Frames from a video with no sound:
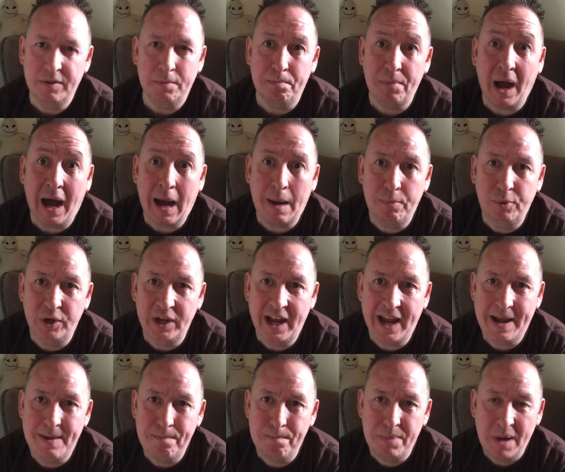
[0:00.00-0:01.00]
Barbary
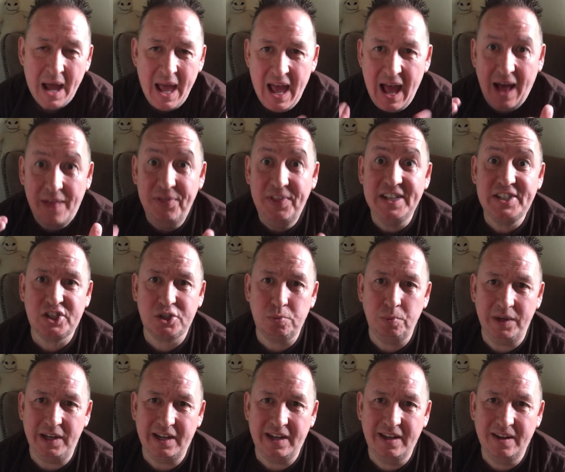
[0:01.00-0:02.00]
ape, and this
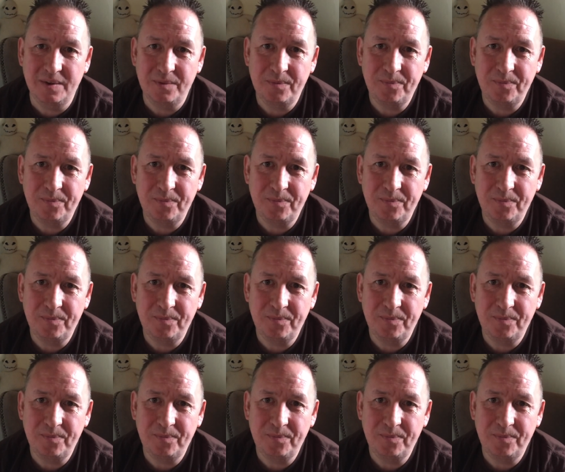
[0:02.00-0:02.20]
week